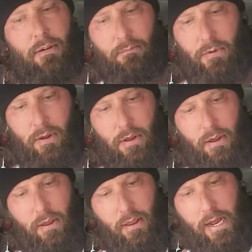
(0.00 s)
And
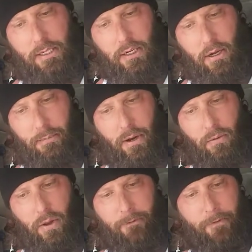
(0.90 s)
that's going to
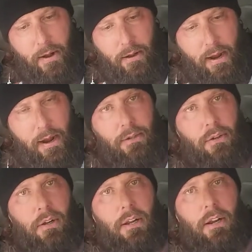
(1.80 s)
be a really fun
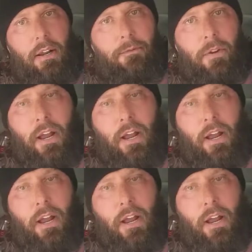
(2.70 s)
day. So I'm going to